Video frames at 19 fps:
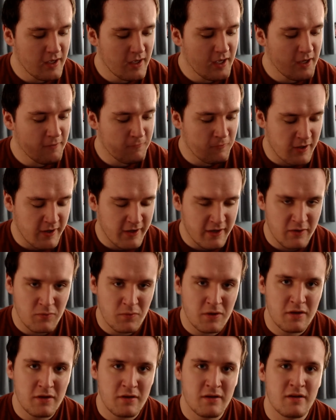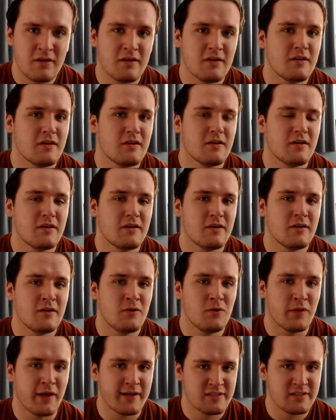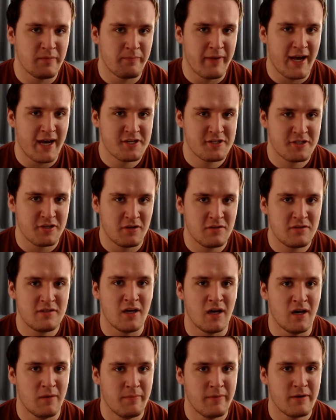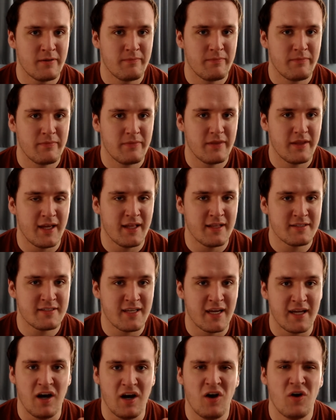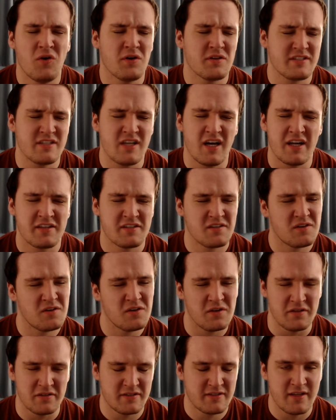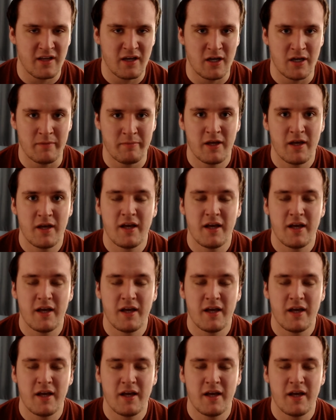for anyone who likes to bash on dub and say, oh, it's not as good as sub,